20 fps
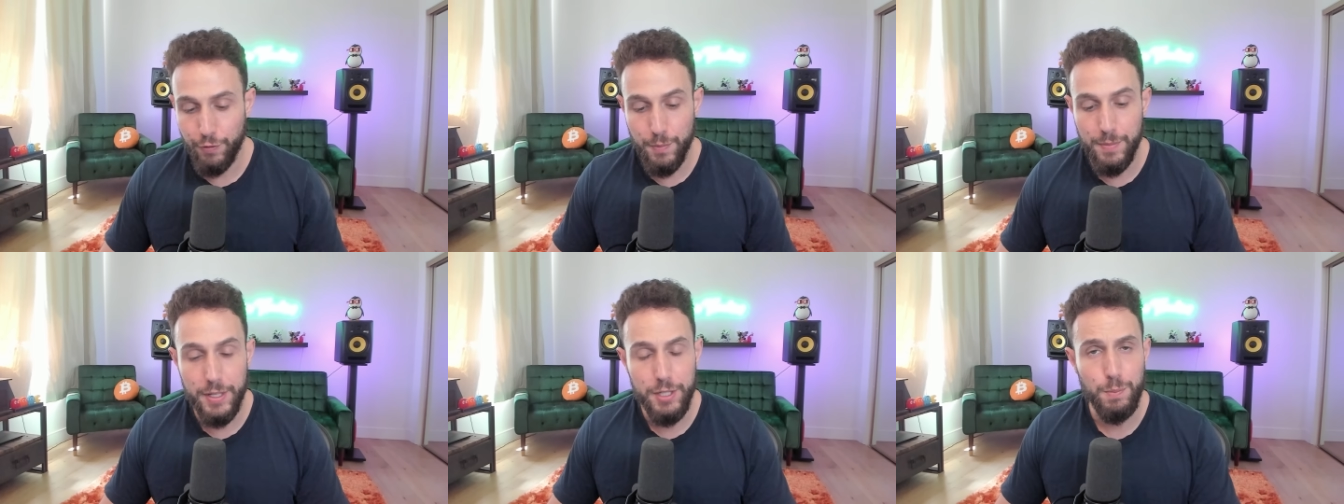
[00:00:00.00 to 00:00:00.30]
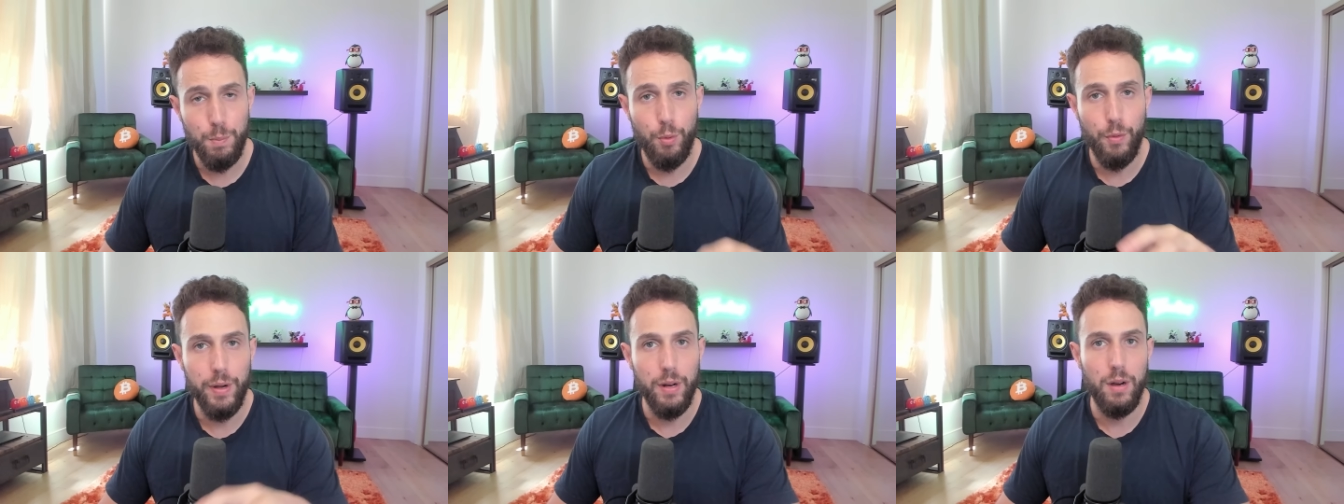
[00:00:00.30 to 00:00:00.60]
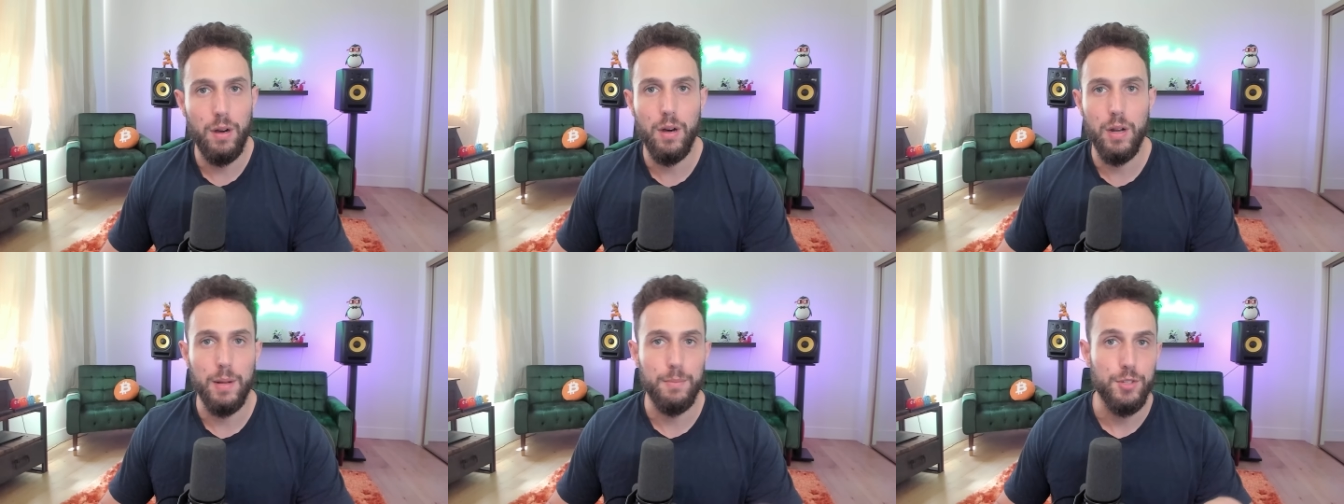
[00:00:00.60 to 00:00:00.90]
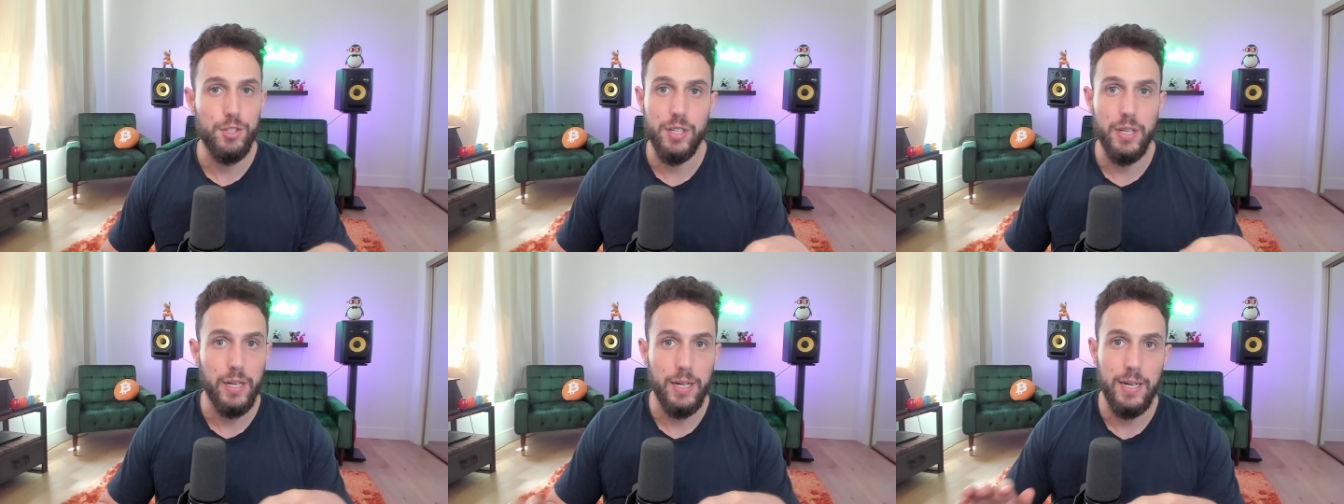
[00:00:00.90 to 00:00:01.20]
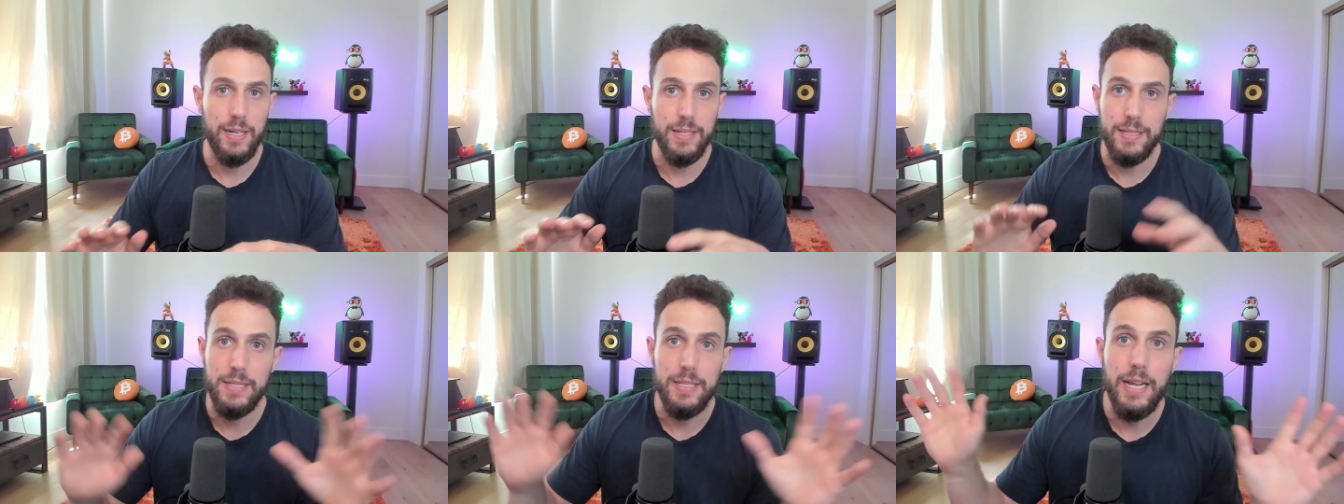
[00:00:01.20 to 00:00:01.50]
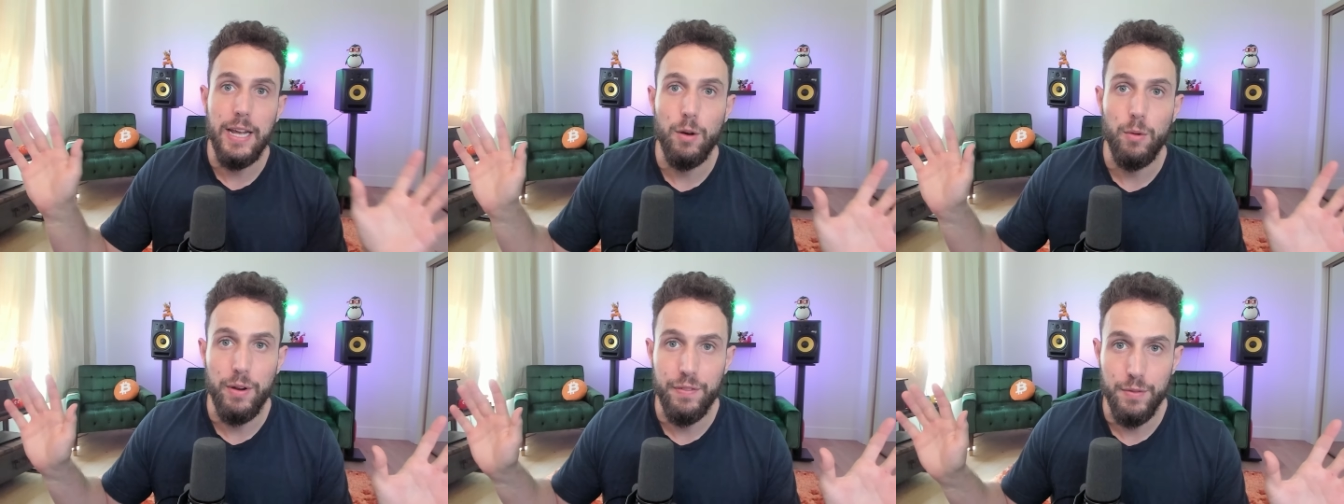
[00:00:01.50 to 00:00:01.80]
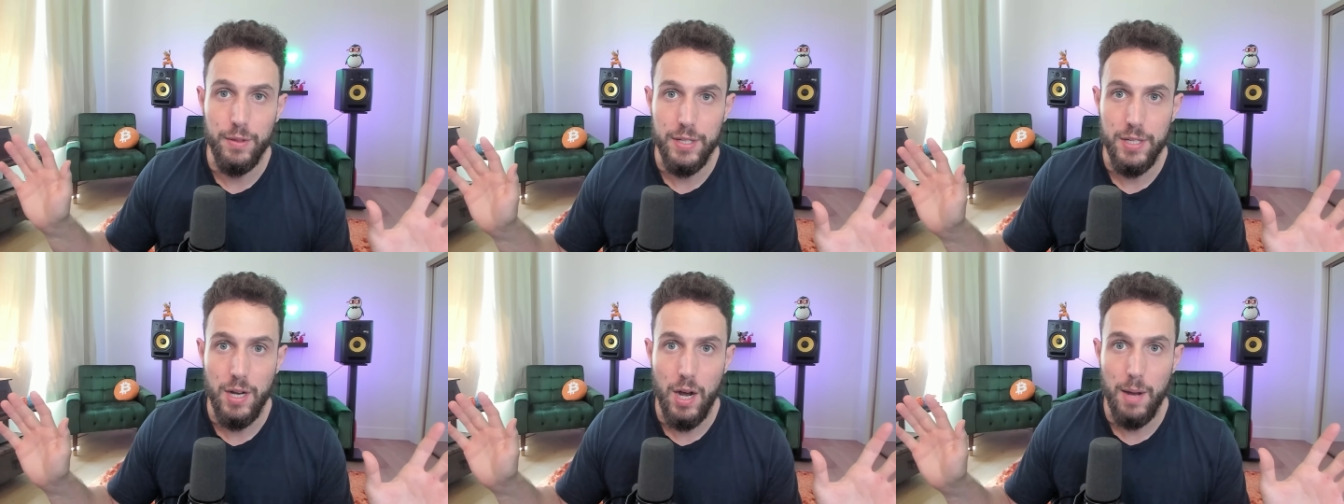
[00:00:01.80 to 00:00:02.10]
from this point on, I'm just gonna kind of stay away
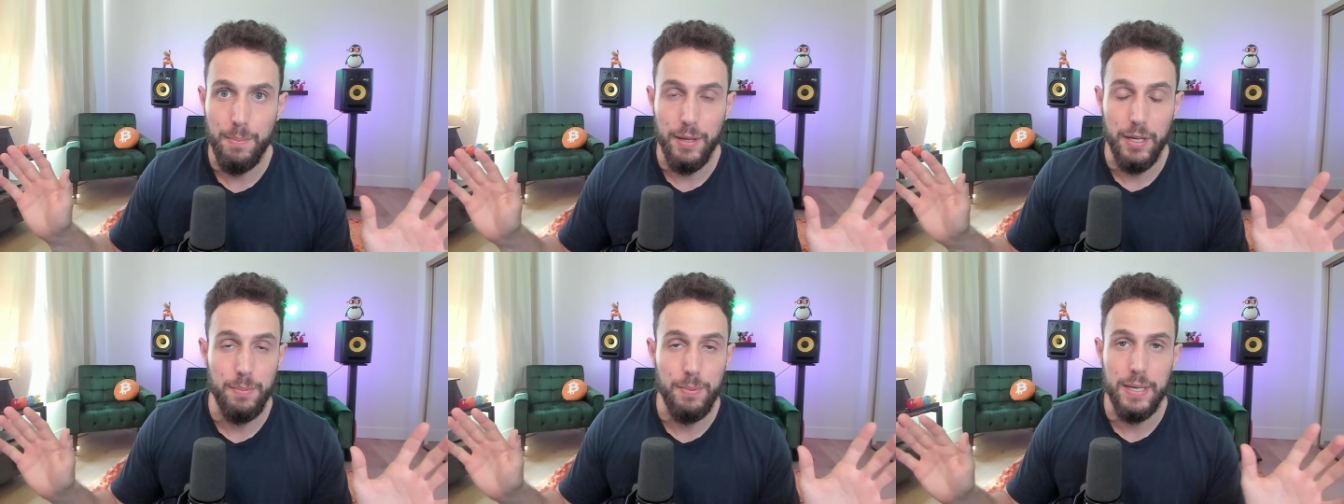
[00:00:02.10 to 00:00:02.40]
from the topic